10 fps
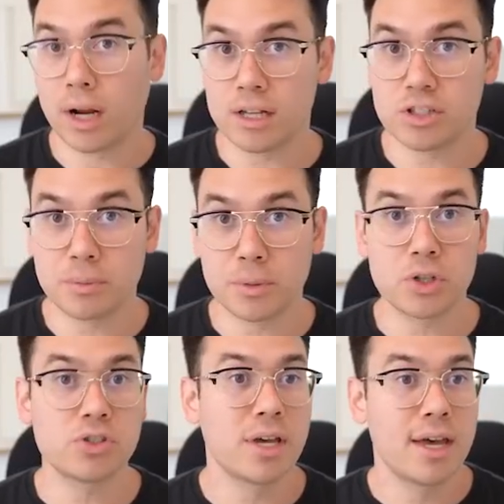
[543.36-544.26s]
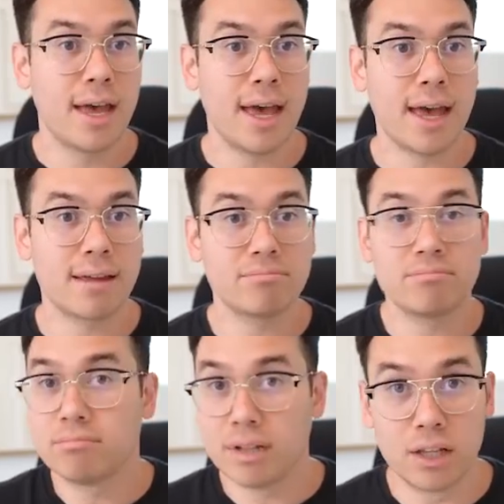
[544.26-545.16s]
customers, and
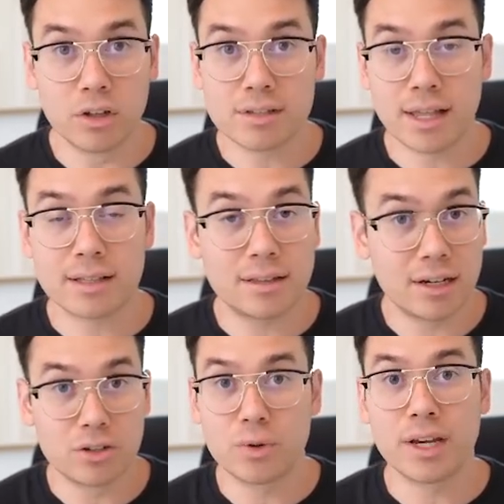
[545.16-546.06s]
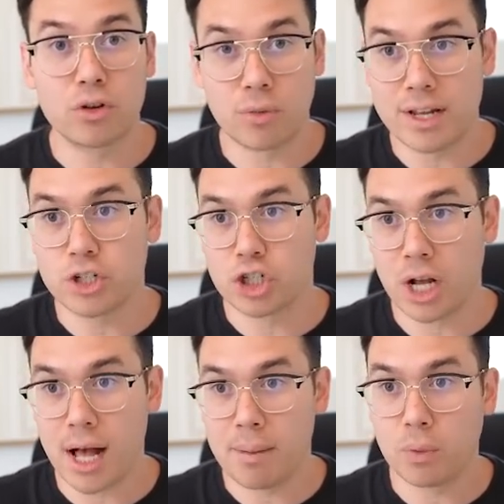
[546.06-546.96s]
it looks like they're doing a great
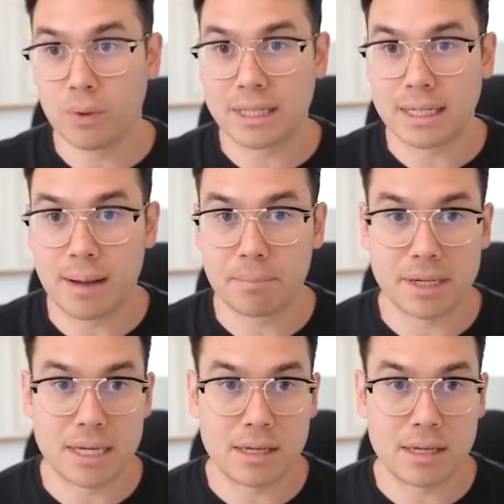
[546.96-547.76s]
job with the company,